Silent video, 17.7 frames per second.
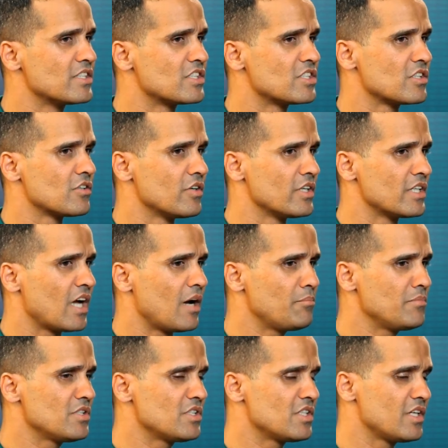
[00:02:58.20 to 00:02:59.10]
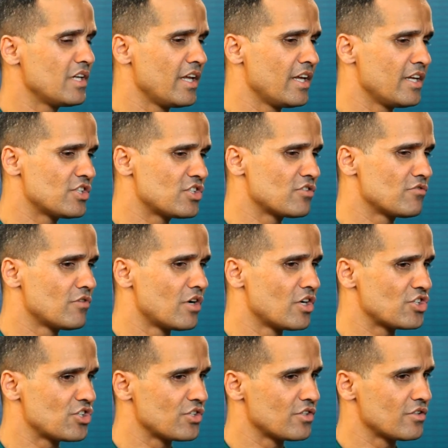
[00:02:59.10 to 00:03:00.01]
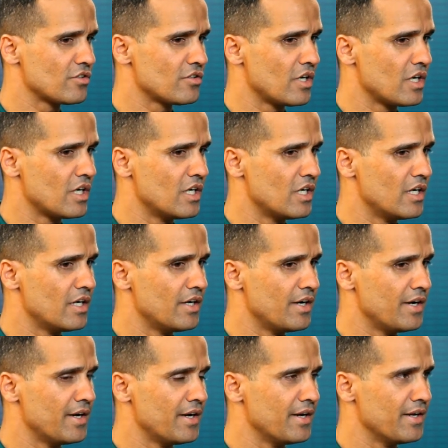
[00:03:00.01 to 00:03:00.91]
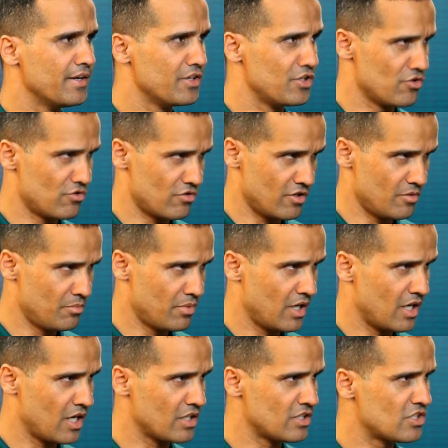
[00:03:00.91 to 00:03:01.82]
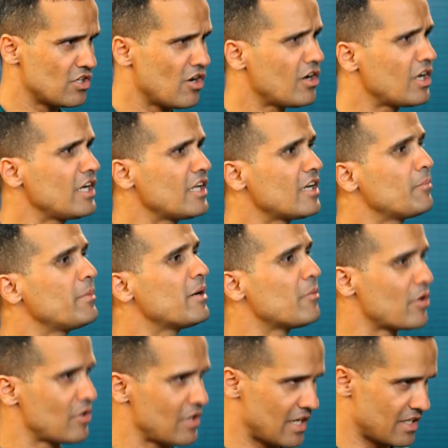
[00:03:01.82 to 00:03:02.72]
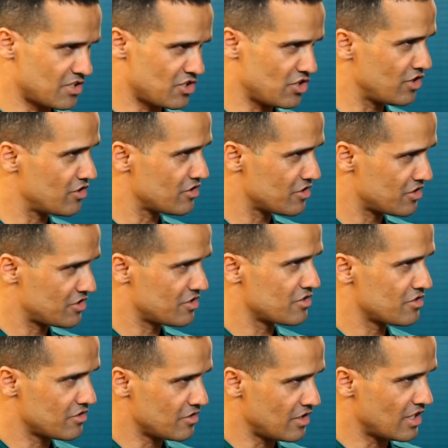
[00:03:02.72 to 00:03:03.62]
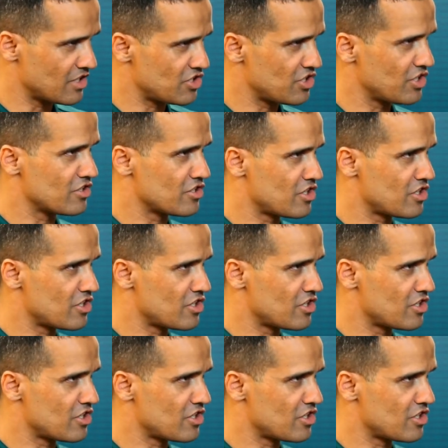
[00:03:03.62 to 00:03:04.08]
so it happens in Asia, Russia, uh, and Europe. And uh, what talk happened a little bit about last year's last year's